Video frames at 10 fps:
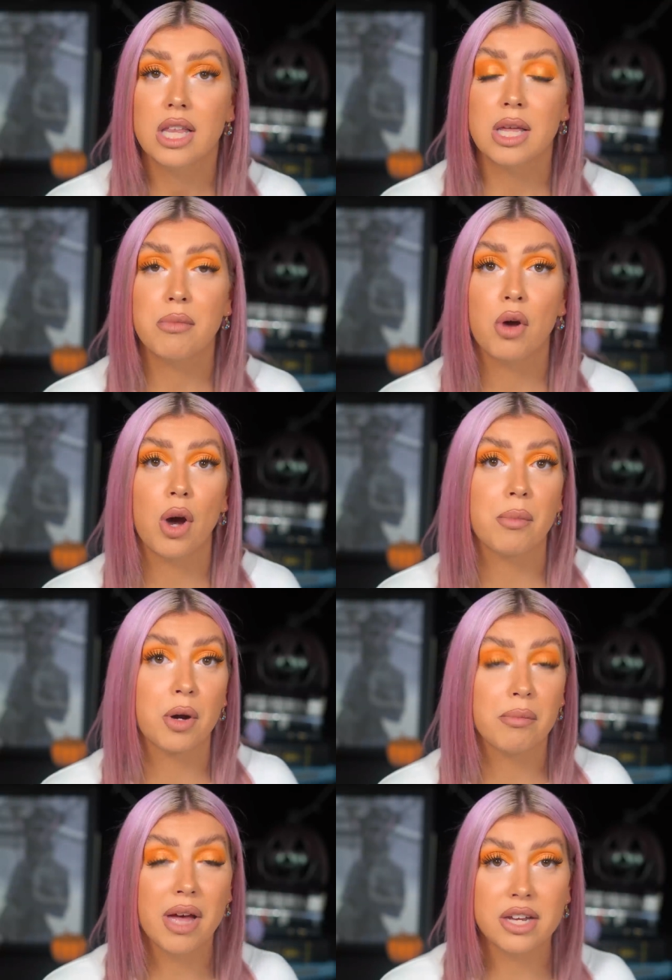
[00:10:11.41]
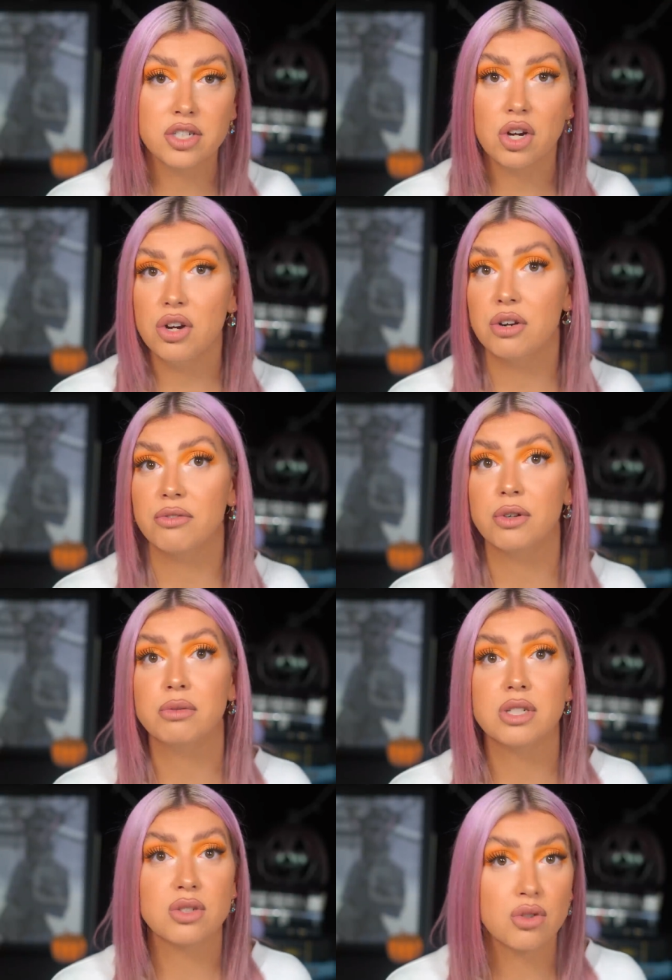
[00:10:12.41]
They put up her picture, her full
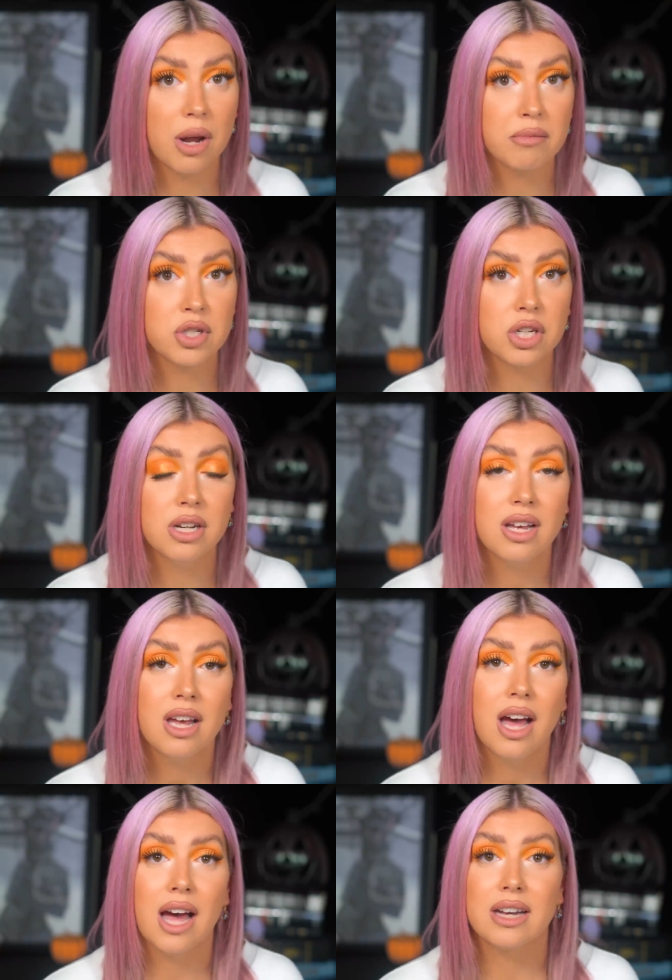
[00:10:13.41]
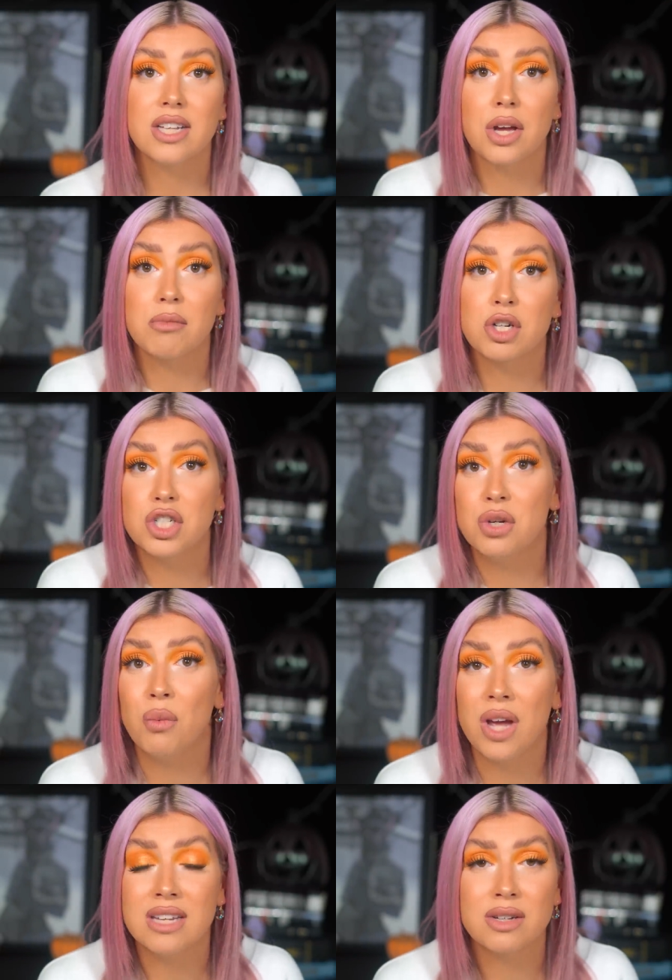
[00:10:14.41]
description, and how much she
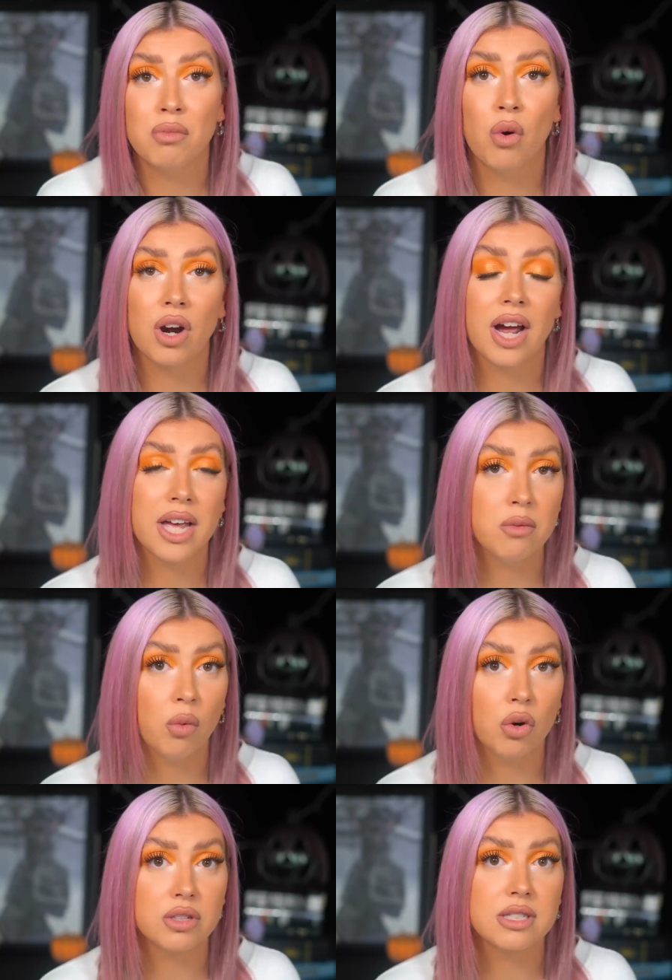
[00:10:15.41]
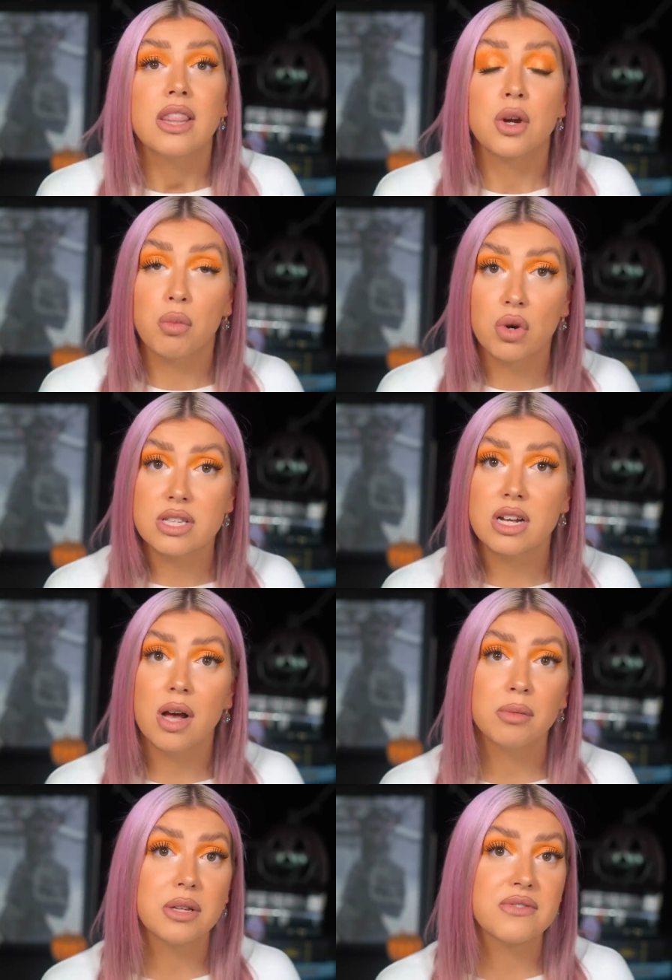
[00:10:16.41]
weighed and what her height was. There was a
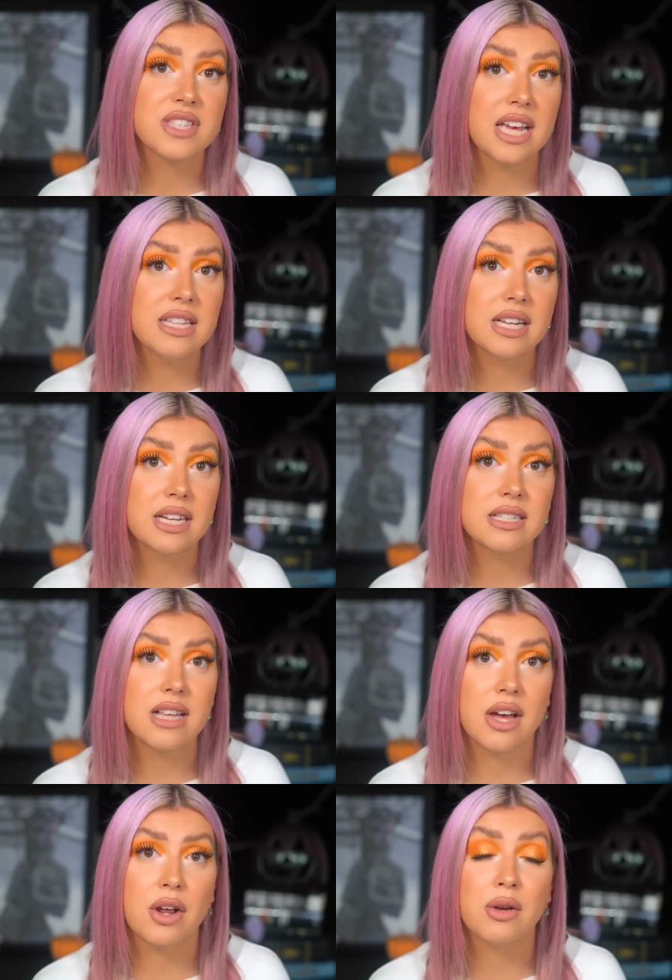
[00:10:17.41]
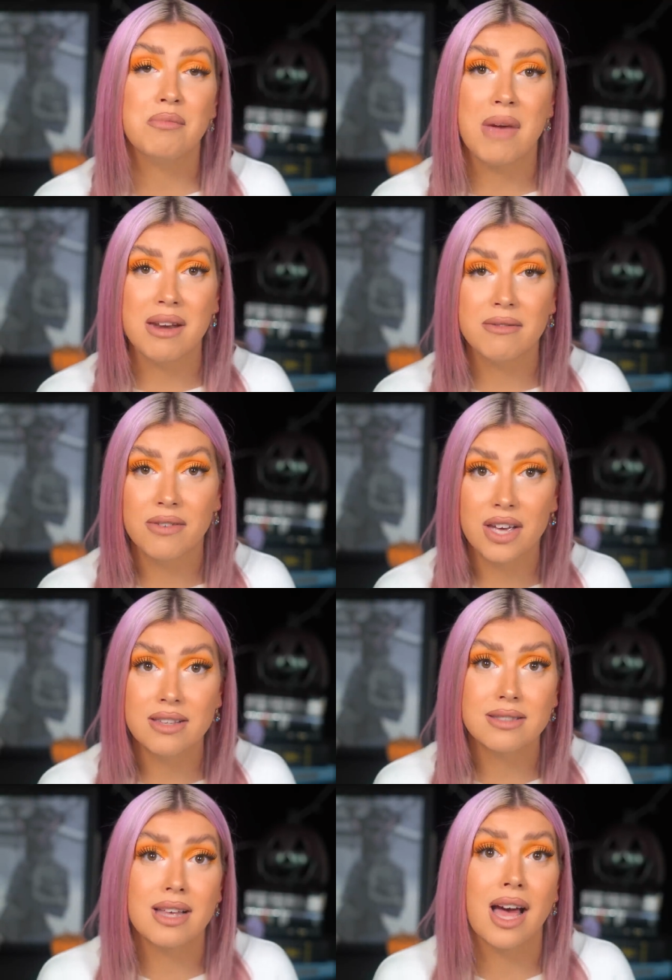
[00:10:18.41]
couple of sightings around
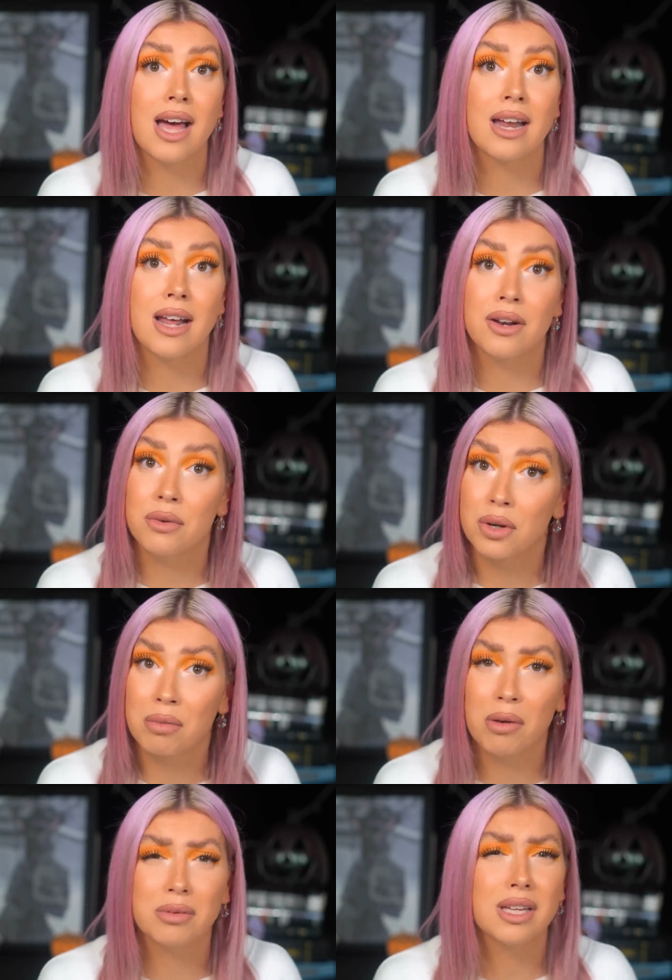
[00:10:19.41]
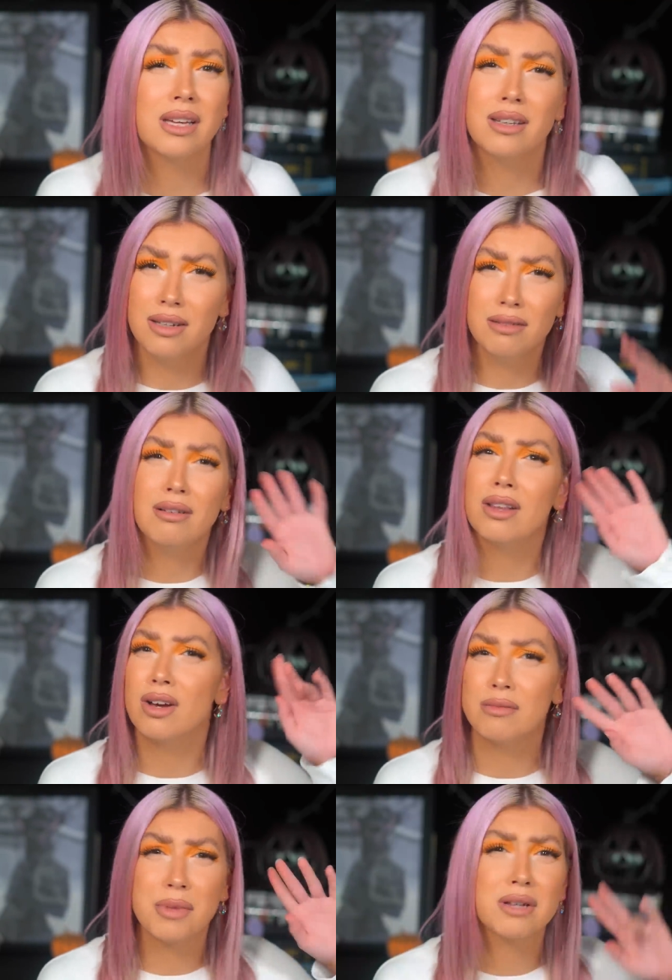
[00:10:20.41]
Memphis, and I know you're probably, you know,
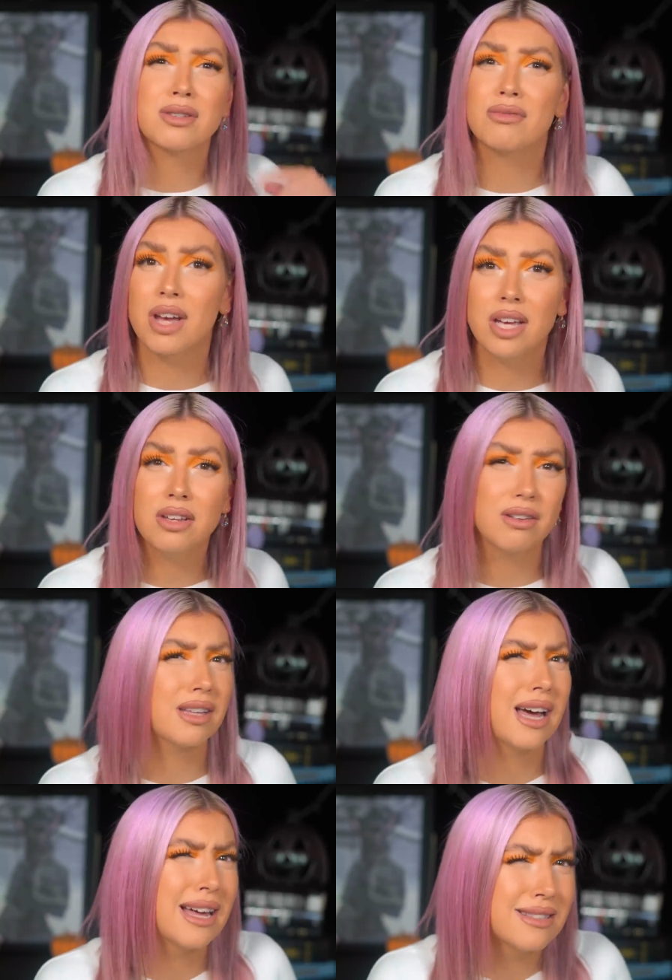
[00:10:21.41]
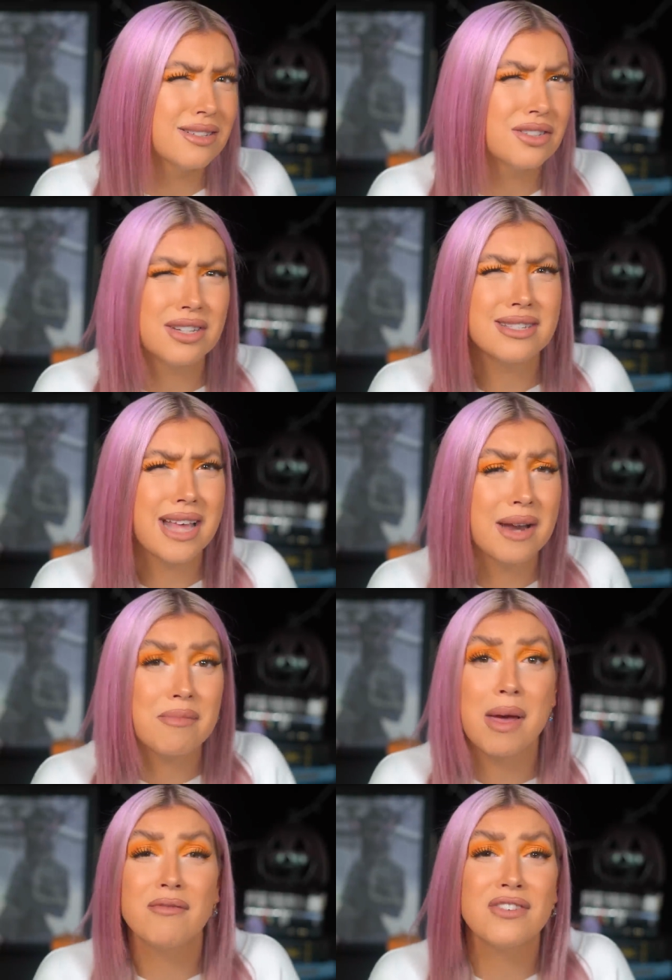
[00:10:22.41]
alarm bells are ringing. You're like, hasn't she said
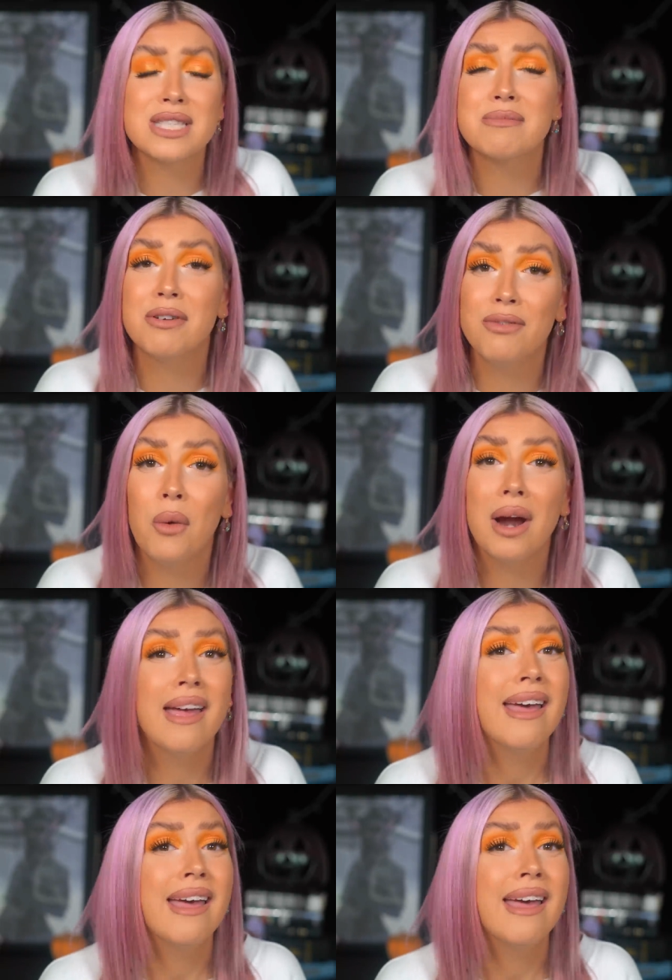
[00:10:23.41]
Memphis before?